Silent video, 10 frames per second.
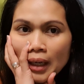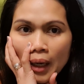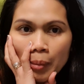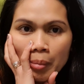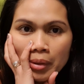
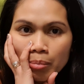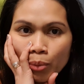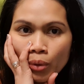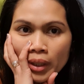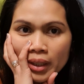I'm a bit
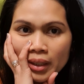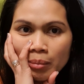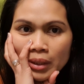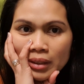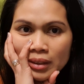bored. I
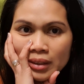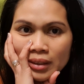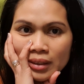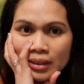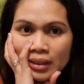mean,
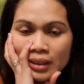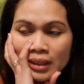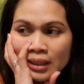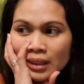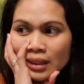
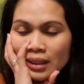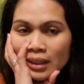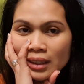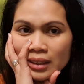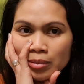
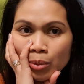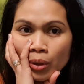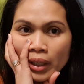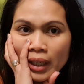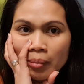yeah, it's
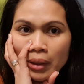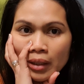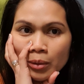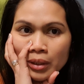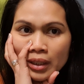boring. I'm
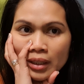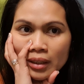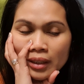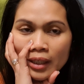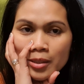alone here
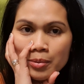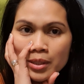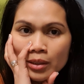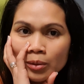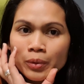in the
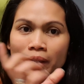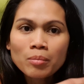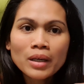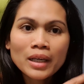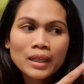hospital with
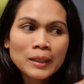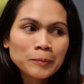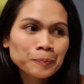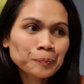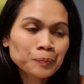my
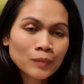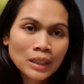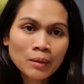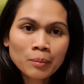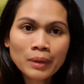
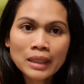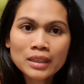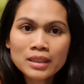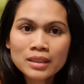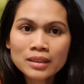
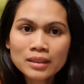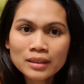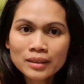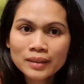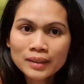
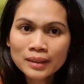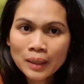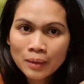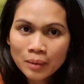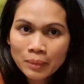little
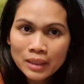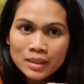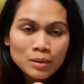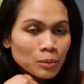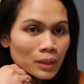
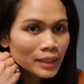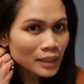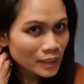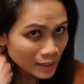one.